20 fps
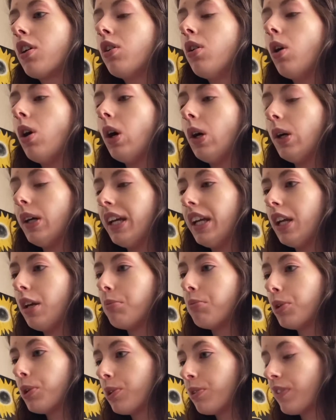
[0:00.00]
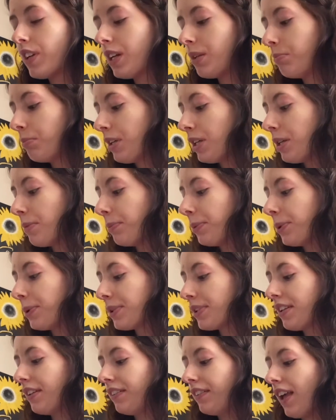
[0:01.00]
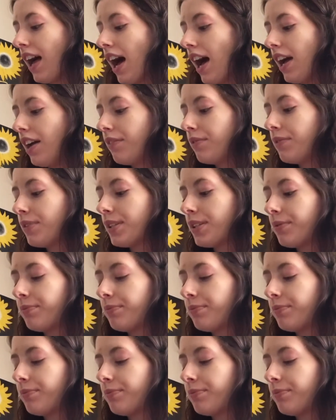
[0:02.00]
goal in improving people's lives.